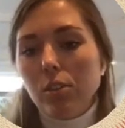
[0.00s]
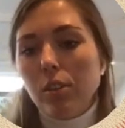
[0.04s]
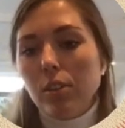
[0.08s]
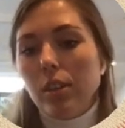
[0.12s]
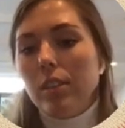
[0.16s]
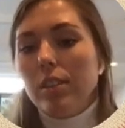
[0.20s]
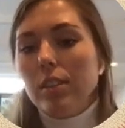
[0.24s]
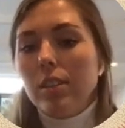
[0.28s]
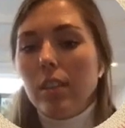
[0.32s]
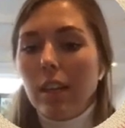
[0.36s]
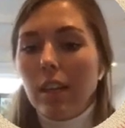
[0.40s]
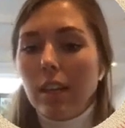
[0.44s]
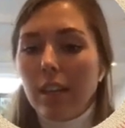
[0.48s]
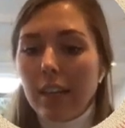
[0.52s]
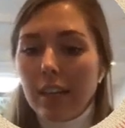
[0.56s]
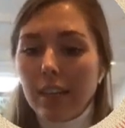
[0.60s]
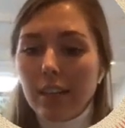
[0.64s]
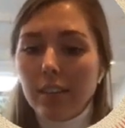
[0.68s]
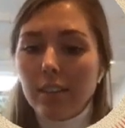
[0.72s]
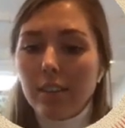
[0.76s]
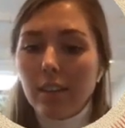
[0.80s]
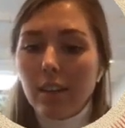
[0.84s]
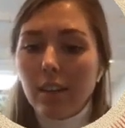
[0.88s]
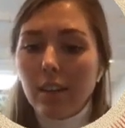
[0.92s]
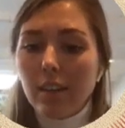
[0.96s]
I see
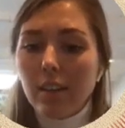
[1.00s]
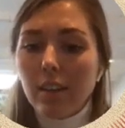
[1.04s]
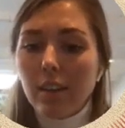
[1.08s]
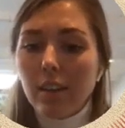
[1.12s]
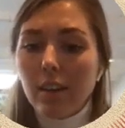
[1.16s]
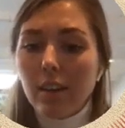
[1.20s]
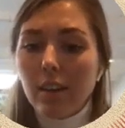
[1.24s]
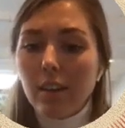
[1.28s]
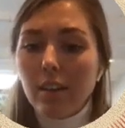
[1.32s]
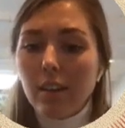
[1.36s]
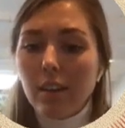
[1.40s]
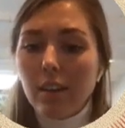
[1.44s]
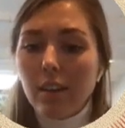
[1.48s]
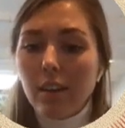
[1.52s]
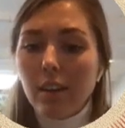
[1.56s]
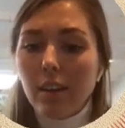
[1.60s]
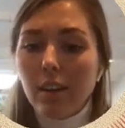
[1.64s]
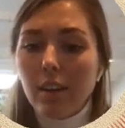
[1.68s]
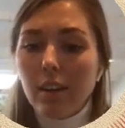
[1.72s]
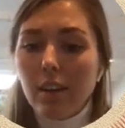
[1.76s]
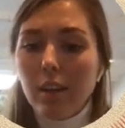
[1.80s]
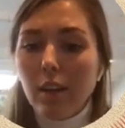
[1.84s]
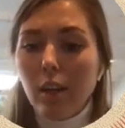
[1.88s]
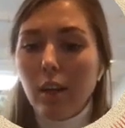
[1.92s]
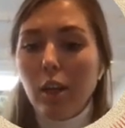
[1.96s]
links in
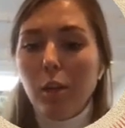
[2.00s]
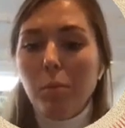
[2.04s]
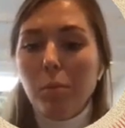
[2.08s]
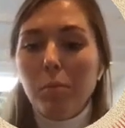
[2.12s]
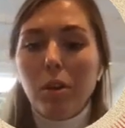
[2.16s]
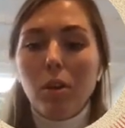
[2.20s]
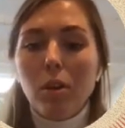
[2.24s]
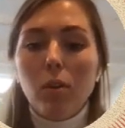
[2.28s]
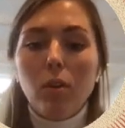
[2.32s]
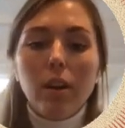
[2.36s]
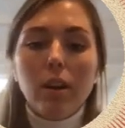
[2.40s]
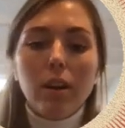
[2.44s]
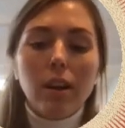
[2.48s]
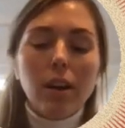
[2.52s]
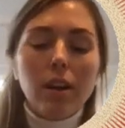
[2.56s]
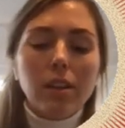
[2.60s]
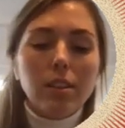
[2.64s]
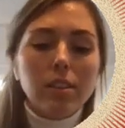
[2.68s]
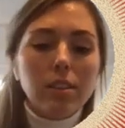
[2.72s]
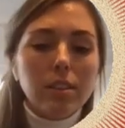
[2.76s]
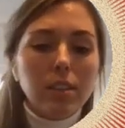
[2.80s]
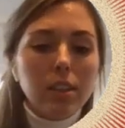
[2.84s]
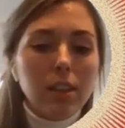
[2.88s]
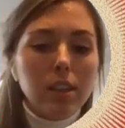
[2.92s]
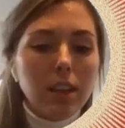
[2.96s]
the email, and I
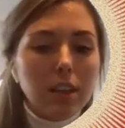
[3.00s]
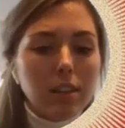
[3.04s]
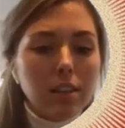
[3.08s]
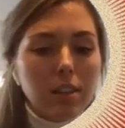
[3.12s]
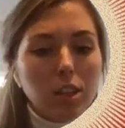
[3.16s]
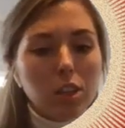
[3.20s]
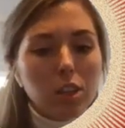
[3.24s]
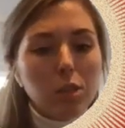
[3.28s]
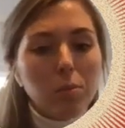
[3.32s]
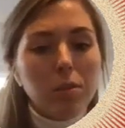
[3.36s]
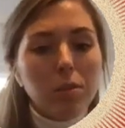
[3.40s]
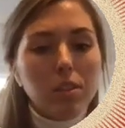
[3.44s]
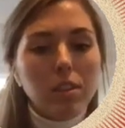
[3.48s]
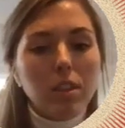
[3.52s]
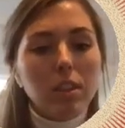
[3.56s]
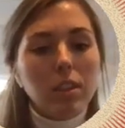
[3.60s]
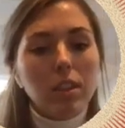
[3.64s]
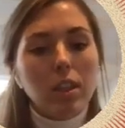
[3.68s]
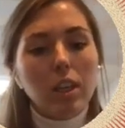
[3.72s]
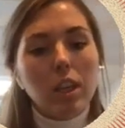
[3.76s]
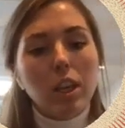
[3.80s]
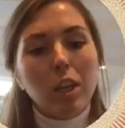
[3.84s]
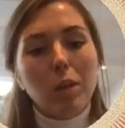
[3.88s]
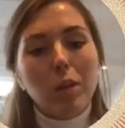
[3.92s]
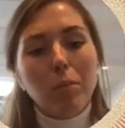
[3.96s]
see attachment in
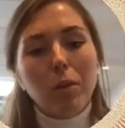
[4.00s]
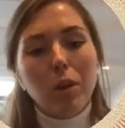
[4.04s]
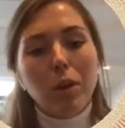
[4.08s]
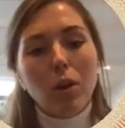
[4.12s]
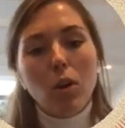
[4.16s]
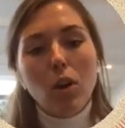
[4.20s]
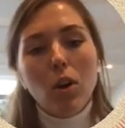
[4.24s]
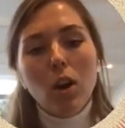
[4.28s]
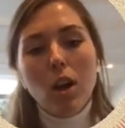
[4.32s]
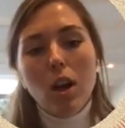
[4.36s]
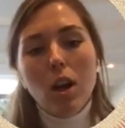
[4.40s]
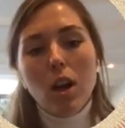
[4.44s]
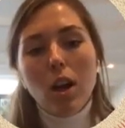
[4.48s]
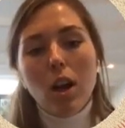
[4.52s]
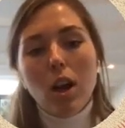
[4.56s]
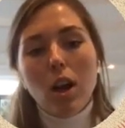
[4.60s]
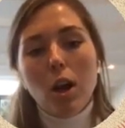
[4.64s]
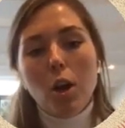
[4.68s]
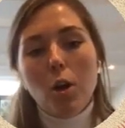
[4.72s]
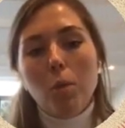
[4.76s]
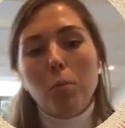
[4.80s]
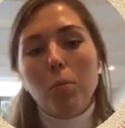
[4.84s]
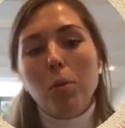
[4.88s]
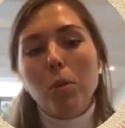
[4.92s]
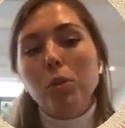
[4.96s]
the email,
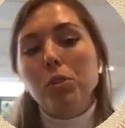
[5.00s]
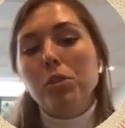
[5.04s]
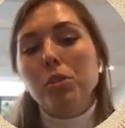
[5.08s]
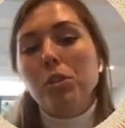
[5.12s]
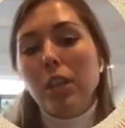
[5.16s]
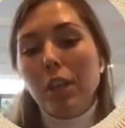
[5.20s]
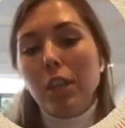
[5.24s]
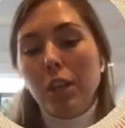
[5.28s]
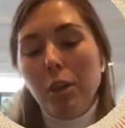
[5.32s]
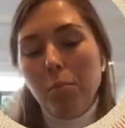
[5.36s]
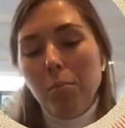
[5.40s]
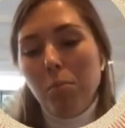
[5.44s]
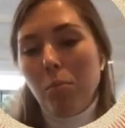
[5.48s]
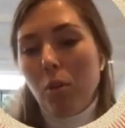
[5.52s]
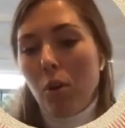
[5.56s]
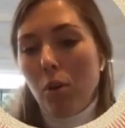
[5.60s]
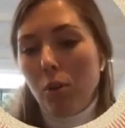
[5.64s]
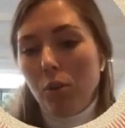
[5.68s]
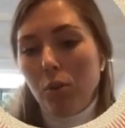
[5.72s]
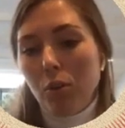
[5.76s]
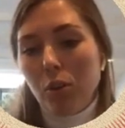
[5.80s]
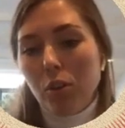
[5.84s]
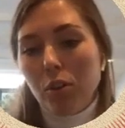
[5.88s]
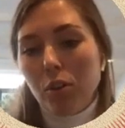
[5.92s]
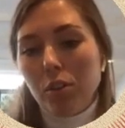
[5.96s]
mostly
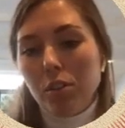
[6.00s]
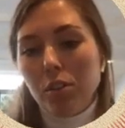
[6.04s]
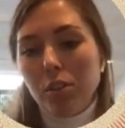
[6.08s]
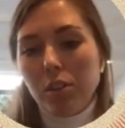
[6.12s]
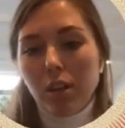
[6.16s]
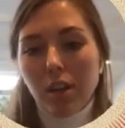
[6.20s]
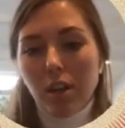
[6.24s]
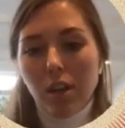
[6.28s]
MALDOCs